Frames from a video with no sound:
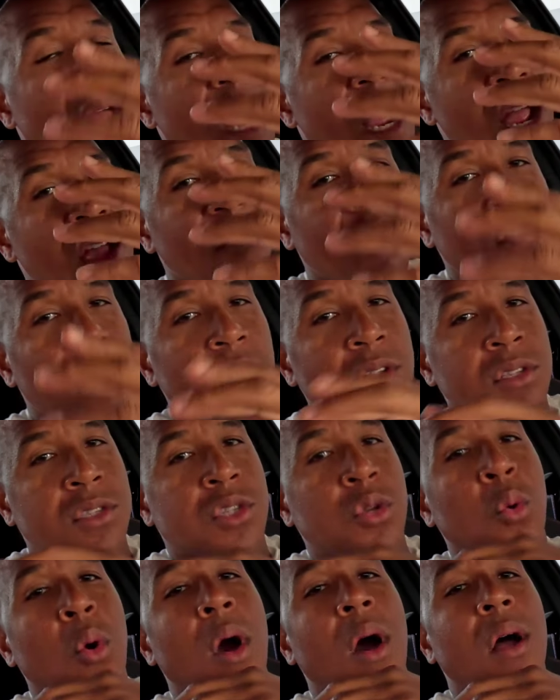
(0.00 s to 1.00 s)
If
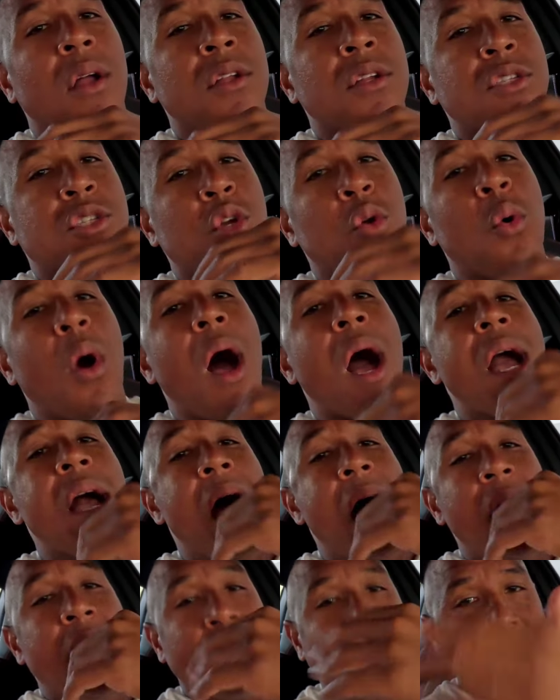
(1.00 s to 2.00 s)
to a, to a,
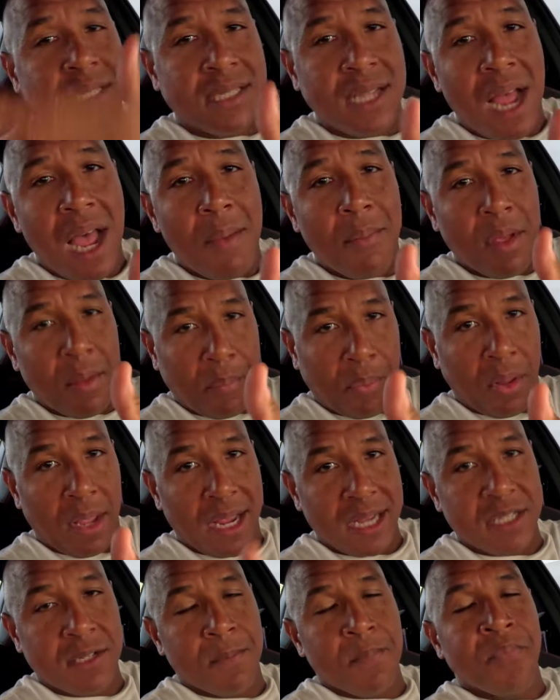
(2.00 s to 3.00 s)
a consignment
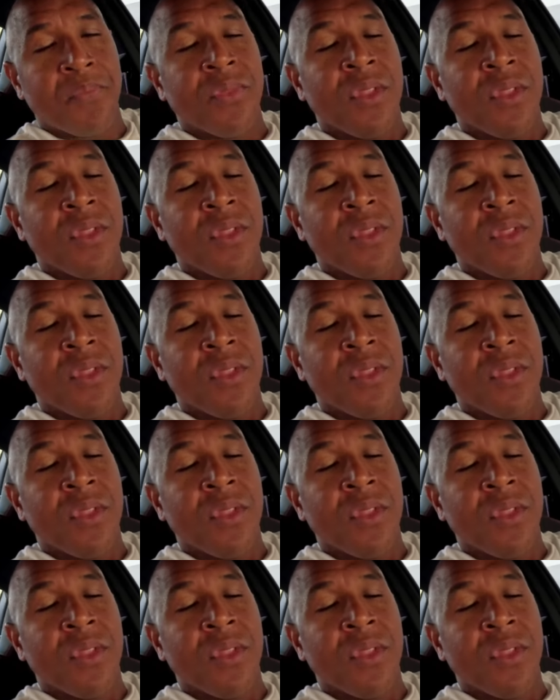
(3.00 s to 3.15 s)
place,